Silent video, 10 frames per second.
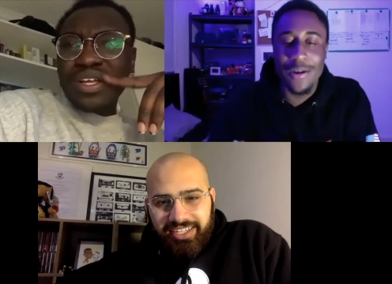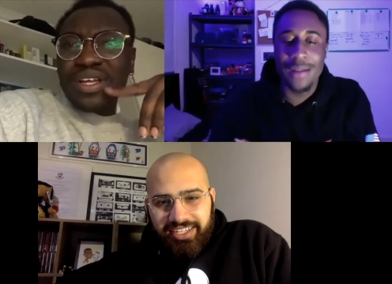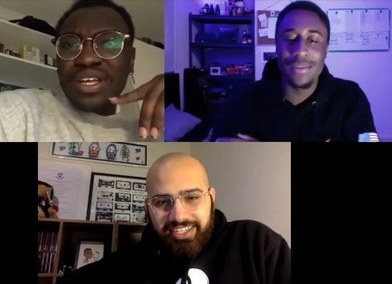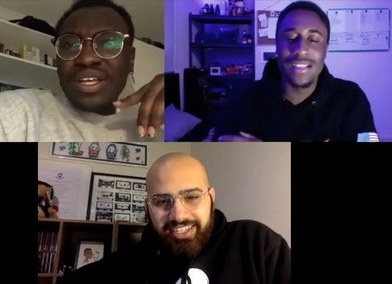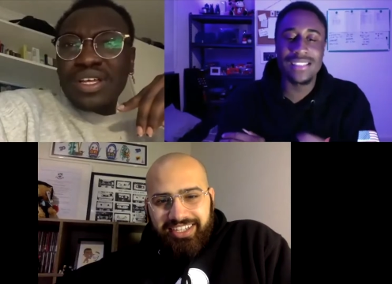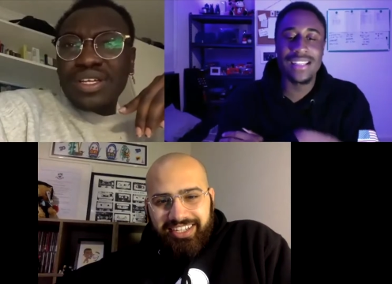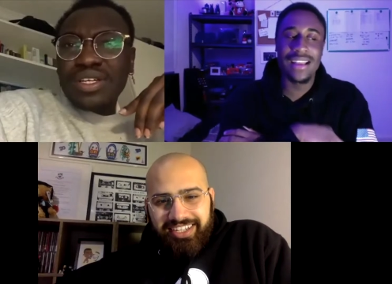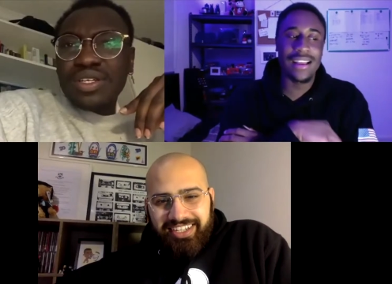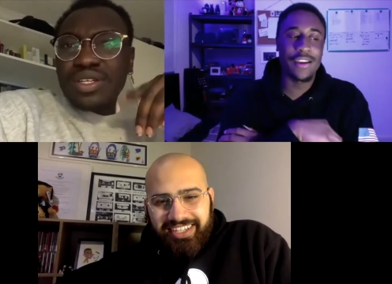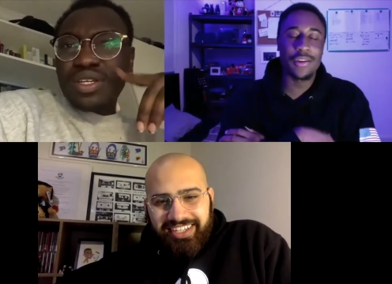Speaker 1: one because
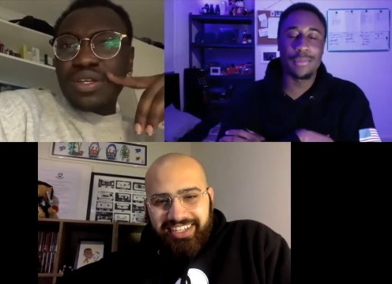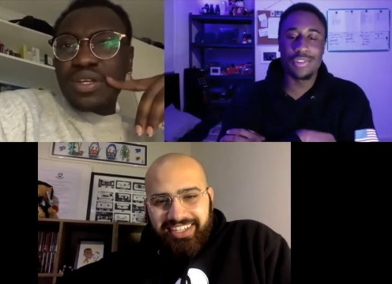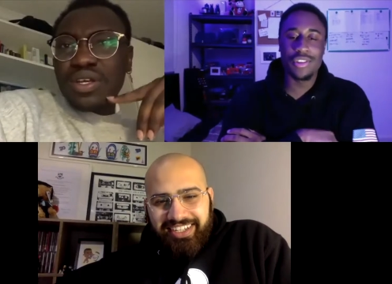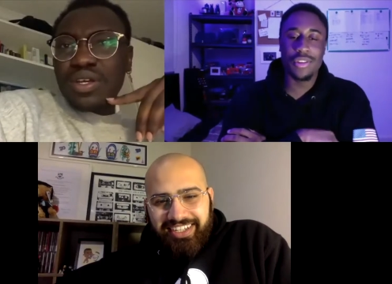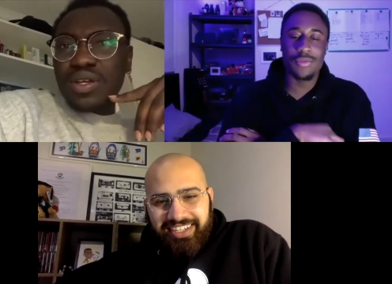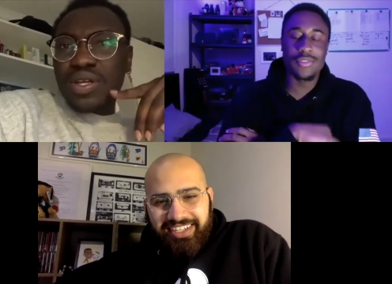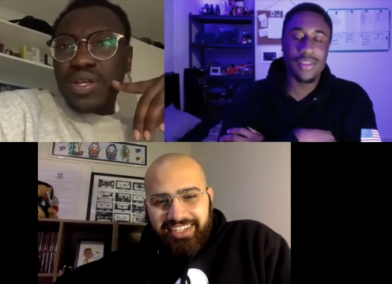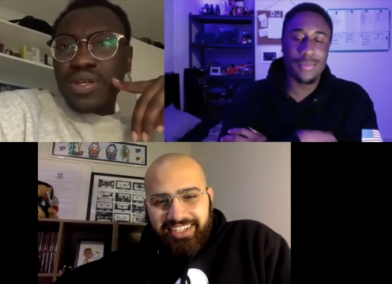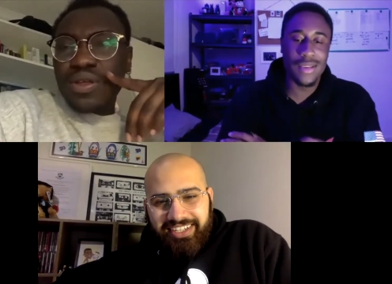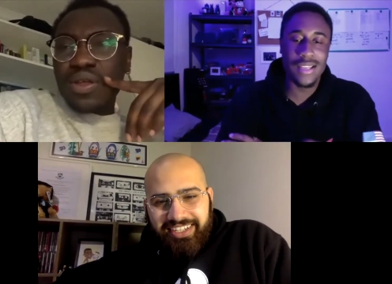uh, I heard a butcher threw
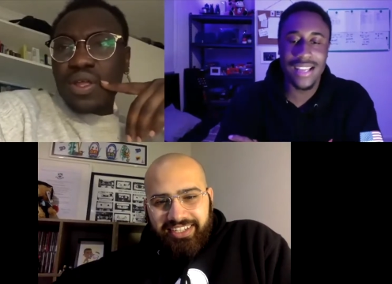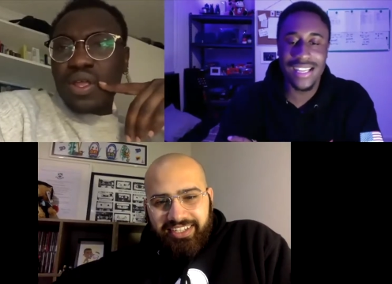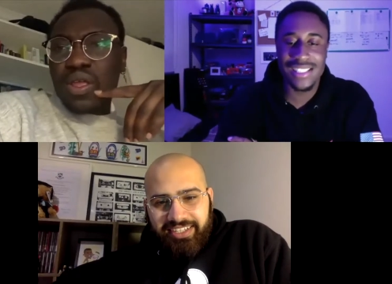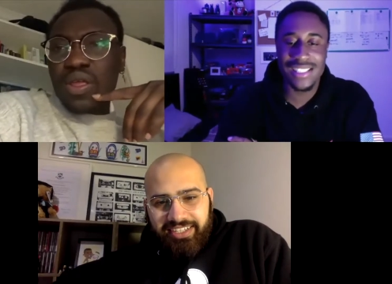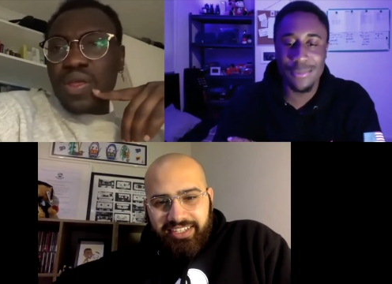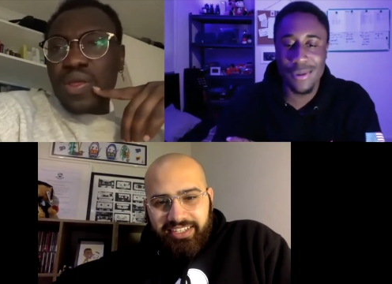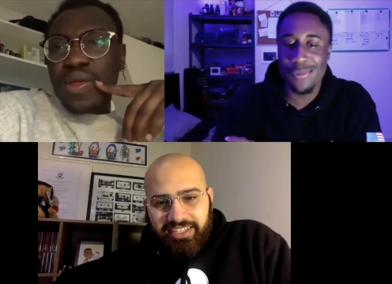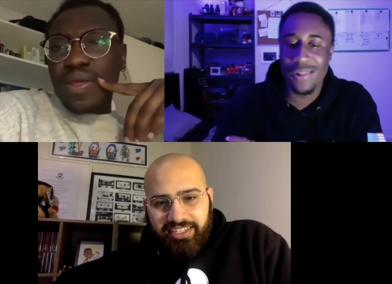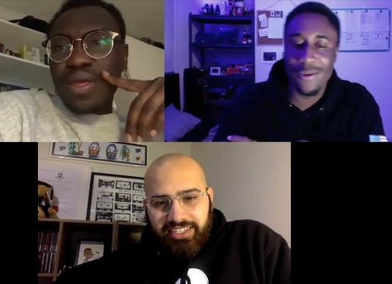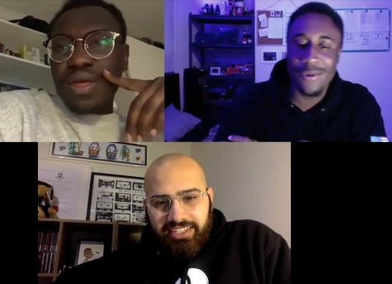some meat at some people
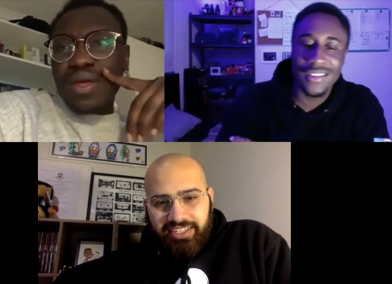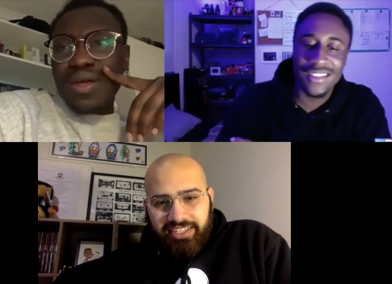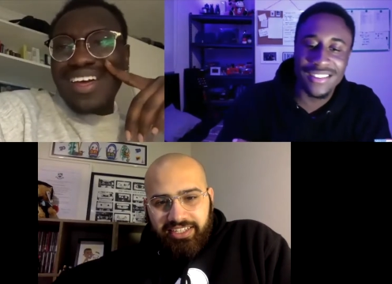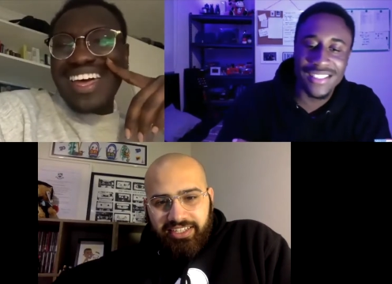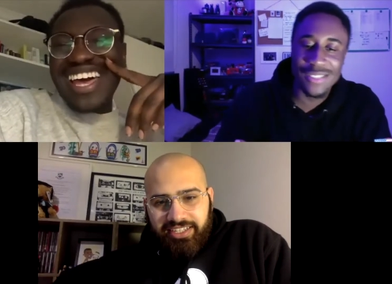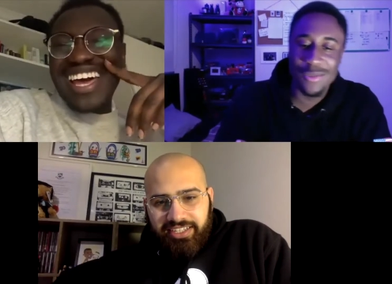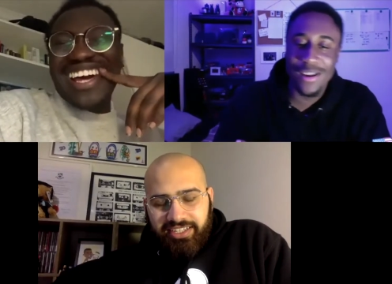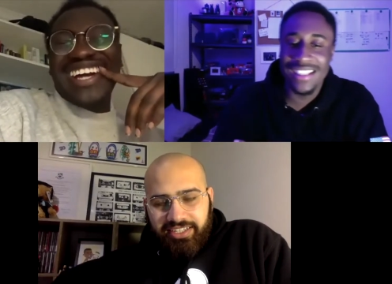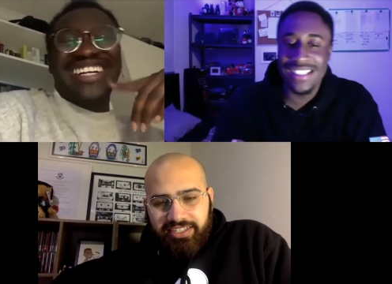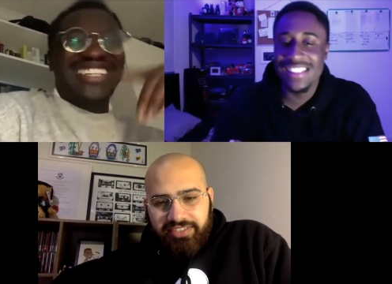at one of these
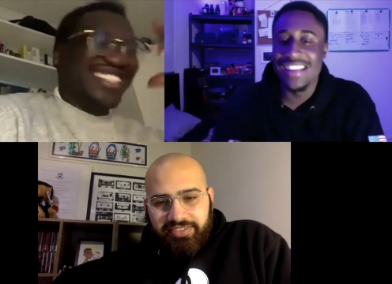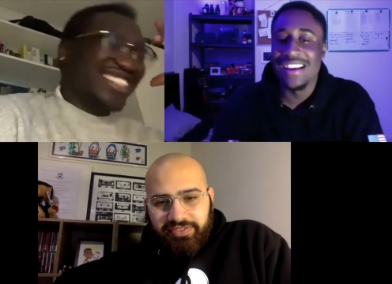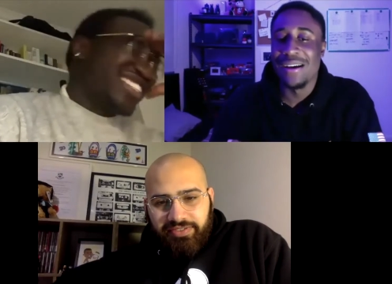rallies,